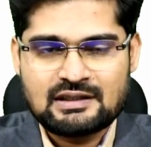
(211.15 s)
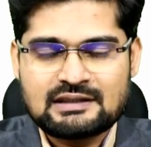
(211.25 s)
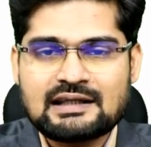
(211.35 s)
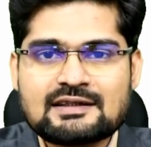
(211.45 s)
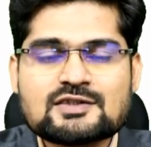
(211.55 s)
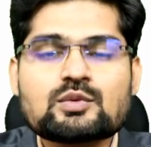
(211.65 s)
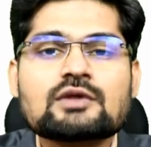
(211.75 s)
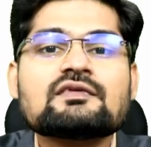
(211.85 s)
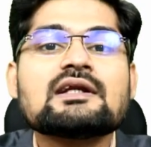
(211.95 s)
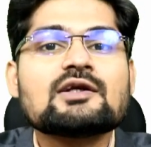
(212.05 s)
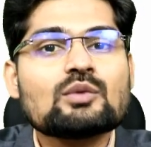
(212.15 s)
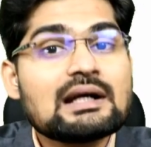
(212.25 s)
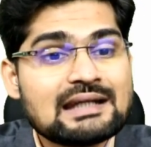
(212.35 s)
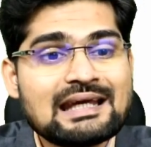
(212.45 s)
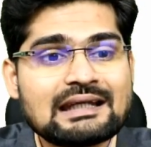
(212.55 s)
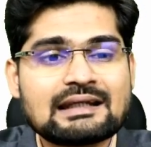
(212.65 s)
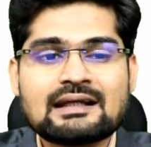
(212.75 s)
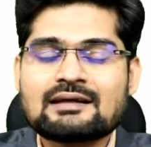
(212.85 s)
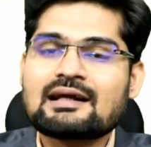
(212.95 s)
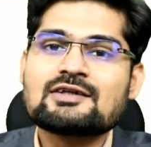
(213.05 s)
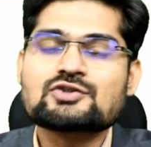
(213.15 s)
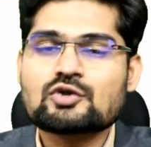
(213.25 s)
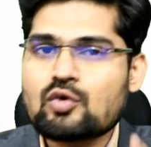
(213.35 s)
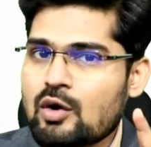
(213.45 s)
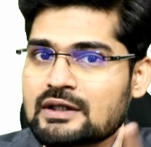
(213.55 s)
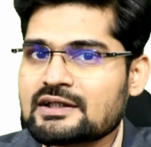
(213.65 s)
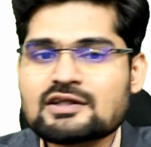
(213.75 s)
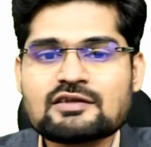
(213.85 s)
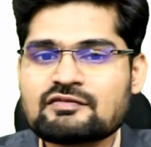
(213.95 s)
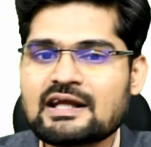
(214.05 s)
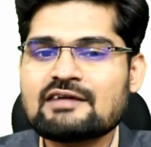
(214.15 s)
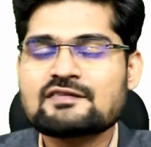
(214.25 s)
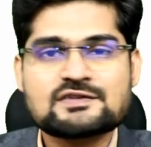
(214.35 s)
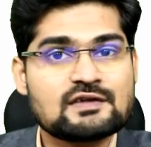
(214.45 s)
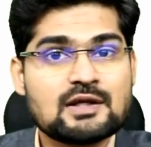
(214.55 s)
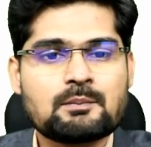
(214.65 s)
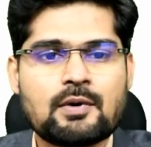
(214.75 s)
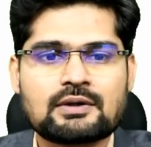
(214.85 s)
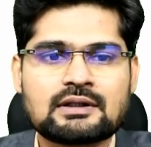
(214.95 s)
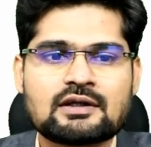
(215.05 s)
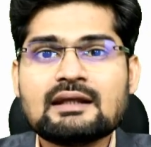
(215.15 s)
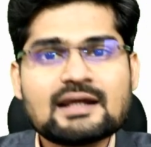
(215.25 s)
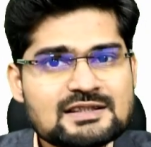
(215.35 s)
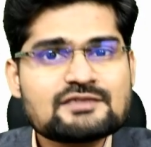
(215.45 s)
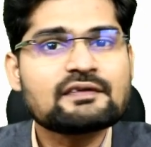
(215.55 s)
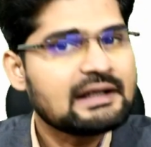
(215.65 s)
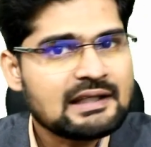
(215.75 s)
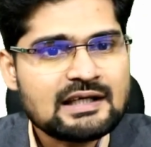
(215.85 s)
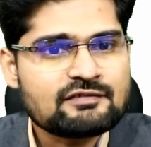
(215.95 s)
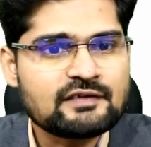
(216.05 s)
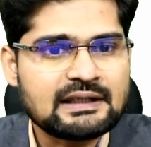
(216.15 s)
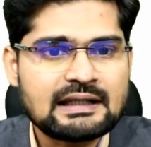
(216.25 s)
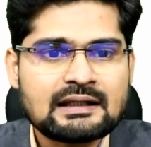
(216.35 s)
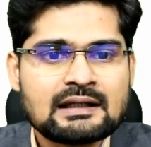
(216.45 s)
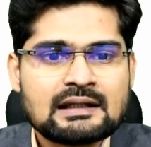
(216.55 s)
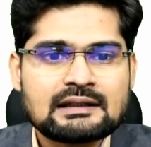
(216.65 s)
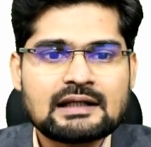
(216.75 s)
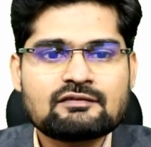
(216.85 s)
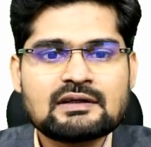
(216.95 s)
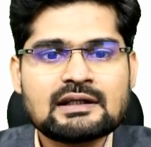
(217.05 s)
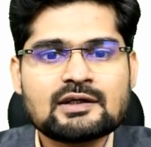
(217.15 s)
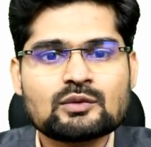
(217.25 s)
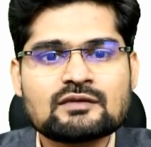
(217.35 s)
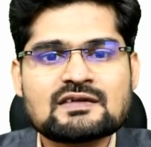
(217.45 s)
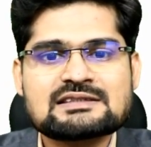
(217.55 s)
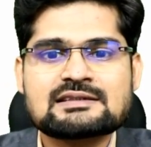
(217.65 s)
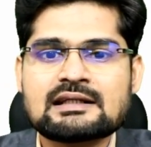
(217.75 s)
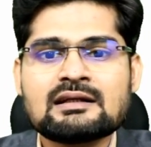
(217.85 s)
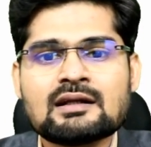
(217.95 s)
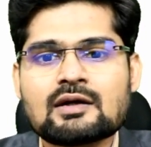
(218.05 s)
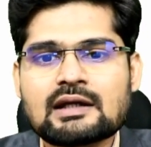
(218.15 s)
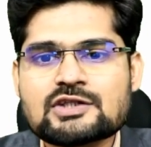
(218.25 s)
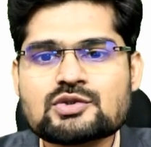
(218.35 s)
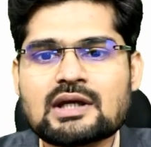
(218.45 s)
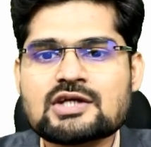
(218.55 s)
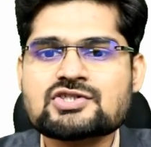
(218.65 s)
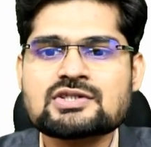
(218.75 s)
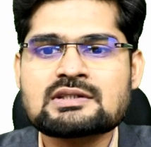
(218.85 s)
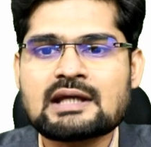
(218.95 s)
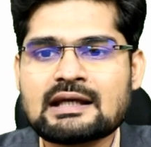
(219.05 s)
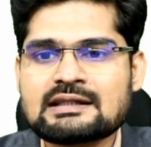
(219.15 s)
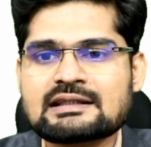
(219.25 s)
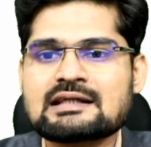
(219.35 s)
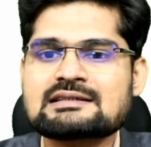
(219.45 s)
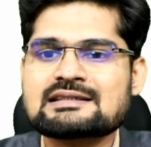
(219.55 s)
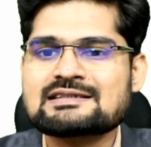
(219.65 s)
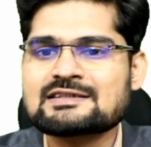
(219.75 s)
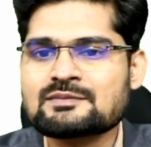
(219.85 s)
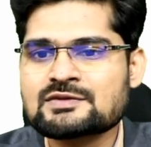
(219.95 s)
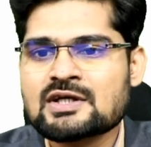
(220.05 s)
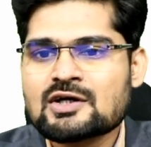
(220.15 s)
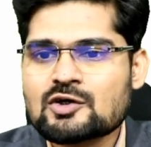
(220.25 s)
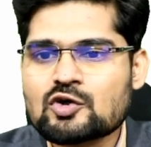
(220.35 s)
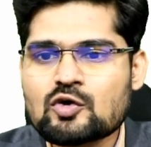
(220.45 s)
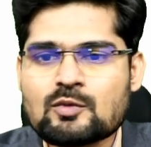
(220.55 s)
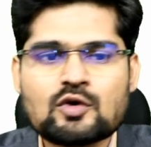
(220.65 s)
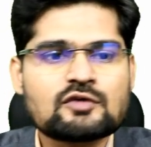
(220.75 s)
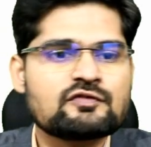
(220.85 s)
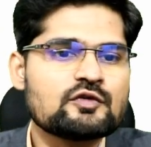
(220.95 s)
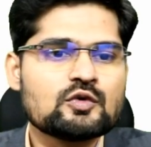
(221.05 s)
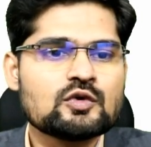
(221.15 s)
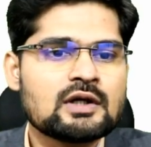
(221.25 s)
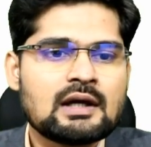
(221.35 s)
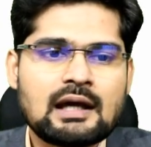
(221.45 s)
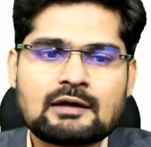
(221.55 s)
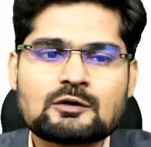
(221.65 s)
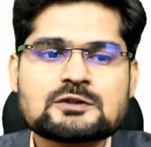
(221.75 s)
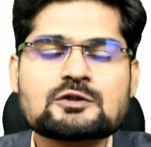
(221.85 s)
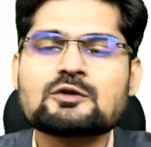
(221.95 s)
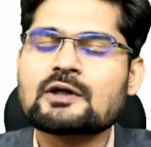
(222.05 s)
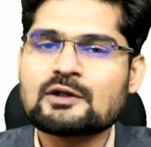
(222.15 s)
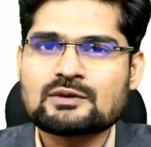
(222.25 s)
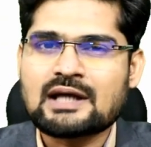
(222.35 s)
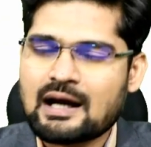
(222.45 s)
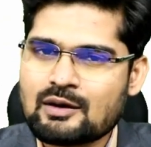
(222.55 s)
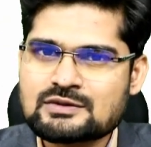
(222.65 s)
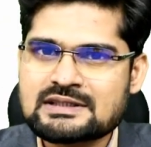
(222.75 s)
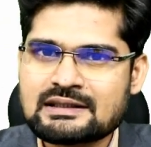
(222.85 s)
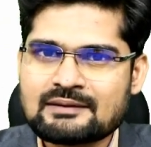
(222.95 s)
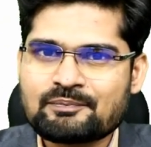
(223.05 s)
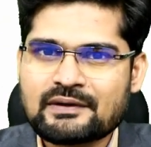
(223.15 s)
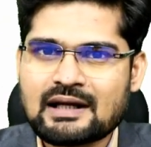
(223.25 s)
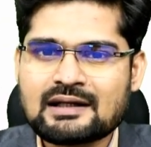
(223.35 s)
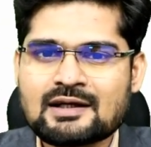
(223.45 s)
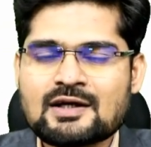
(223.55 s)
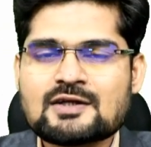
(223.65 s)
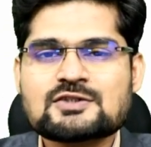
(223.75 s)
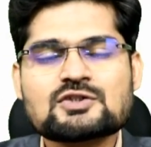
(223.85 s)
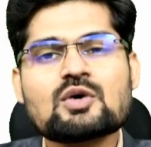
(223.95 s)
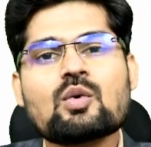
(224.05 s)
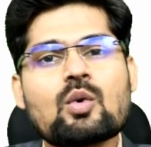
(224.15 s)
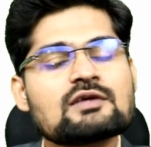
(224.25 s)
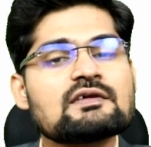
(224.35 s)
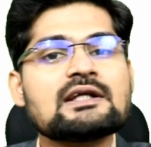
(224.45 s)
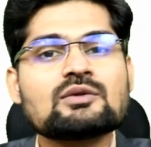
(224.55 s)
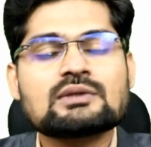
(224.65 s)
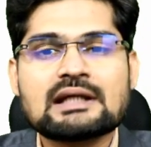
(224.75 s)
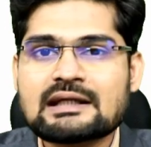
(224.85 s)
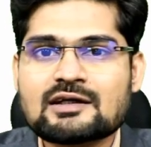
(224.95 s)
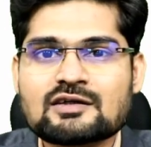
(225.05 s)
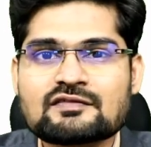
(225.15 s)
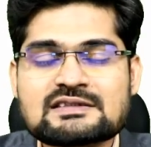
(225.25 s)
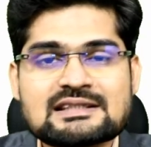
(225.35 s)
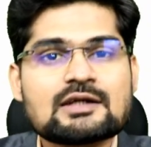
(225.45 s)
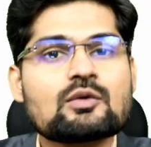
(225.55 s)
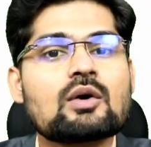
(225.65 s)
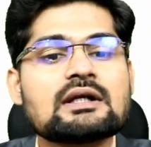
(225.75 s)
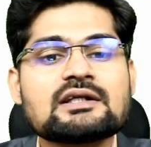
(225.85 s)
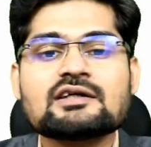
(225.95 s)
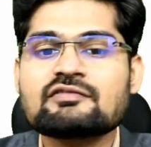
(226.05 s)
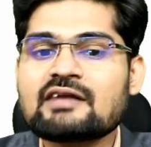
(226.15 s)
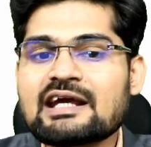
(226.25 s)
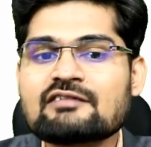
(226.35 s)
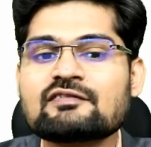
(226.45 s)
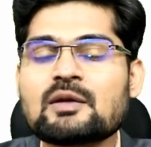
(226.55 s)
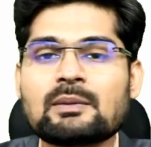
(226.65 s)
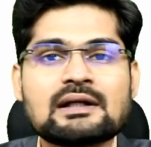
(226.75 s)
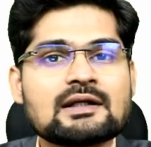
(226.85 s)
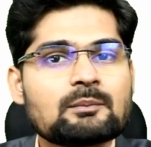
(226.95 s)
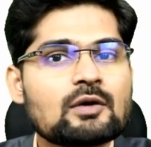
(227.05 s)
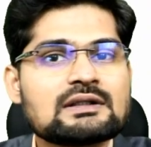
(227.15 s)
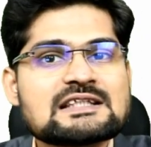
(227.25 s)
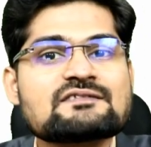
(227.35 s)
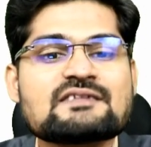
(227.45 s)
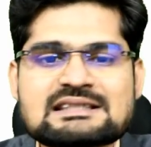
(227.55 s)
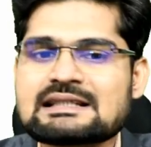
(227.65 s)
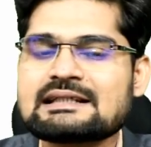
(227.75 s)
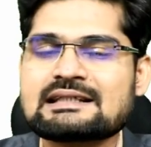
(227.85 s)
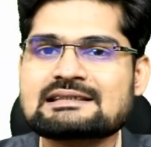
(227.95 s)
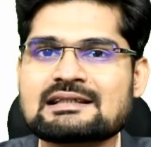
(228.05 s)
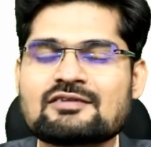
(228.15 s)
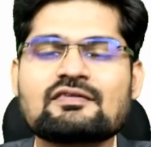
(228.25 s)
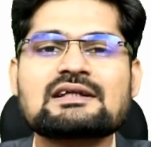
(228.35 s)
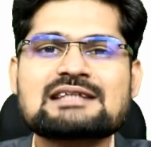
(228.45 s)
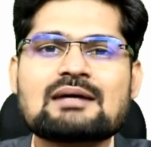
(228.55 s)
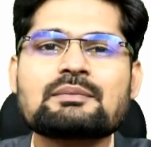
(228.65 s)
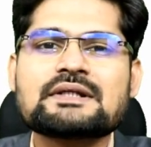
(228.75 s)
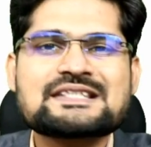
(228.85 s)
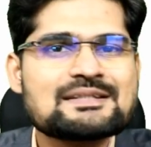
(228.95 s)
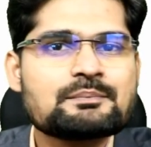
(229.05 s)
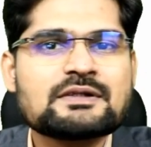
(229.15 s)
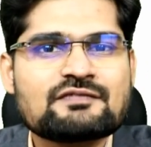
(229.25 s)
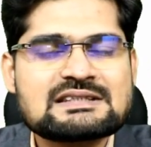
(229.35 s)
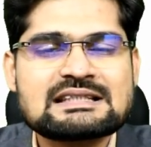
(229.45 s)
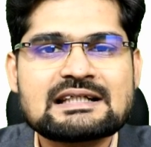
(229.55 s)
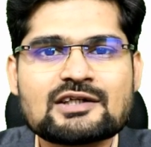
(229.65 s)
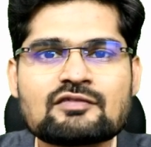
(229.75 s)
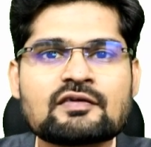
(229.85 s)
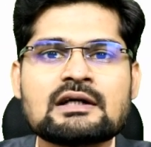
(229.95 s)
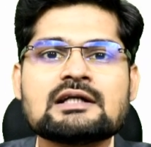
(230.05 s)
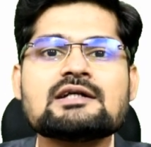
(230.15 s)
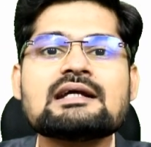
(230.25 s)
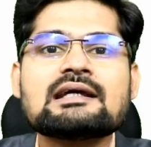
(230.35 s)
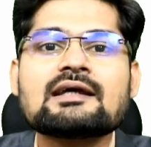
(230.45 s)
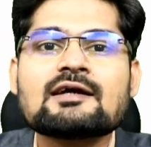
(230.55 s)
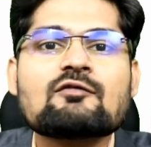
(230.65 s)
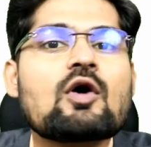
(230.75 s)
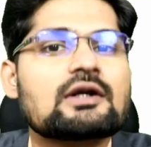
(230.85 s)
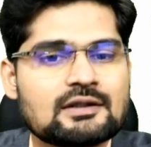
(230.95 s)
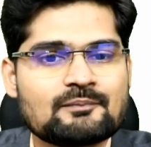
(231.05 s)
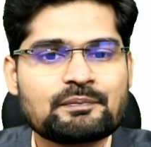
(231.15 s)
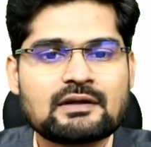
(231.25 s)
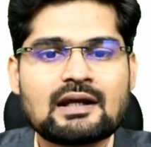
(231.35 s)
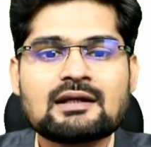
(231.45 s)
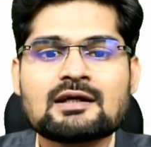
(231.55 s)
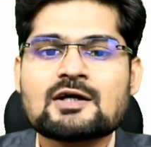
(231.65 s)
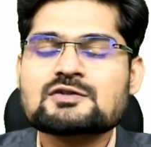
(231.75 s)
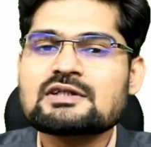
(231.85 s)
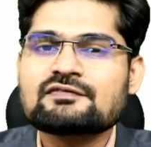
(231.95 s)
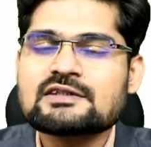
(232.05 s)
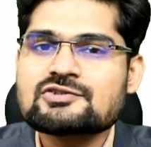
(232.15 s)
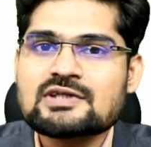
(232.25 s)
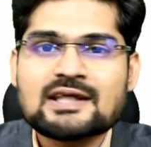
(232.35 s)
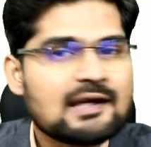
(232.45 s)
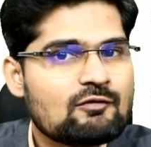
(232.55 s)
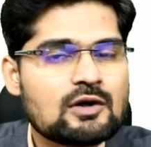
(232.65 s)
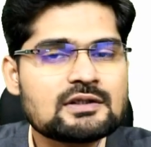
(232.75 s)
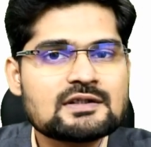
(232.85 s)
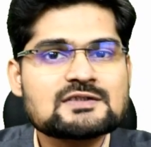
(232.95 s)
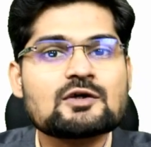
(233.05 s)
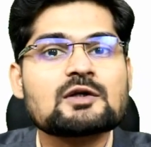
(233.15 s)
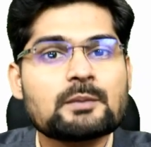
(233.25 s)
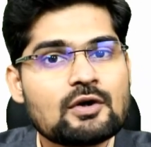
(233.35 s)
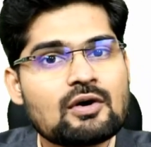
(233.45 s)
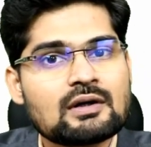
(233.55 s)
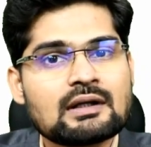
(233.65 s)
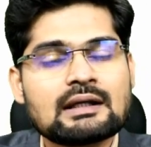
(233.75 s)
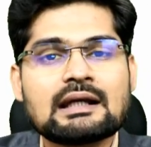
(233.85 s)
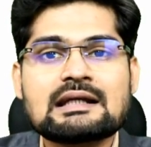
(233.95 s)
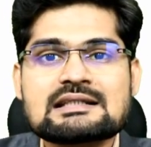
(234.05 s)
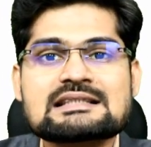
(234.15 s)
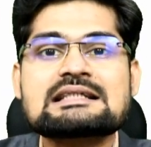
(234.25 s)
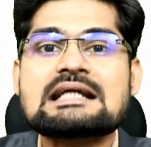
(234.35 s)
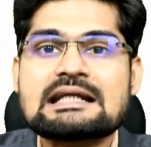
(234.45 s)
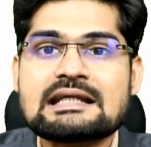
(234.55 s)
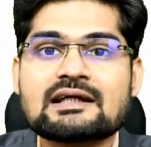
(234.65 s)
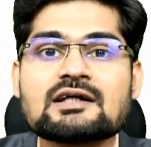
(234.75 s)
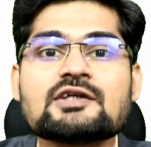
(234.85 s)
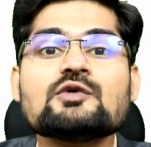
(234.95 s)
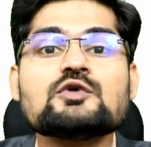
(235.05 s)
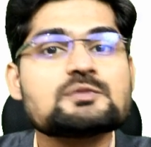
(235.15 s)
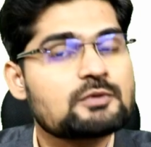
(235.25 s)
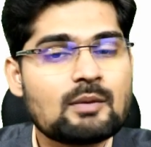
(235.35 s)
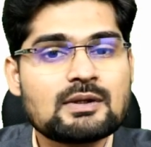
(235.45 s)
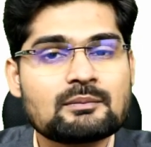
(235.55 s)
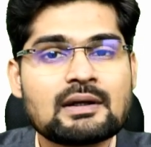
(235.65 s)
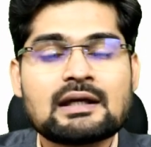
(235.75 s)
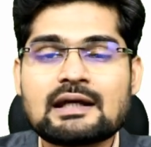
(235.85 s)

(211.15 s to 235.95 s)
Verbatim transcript: That is what we need to attain, right? So quality of life is very important. In case of India, if we take that, we need to invest in education, healthcare systems, grow more food, and also look into the housing, right? So what we need to take care of is the quality of life dependent upon these facilities. For example, a simple facility of drinking water, right? So if the drinking water is not pure, it is creating a huge problem.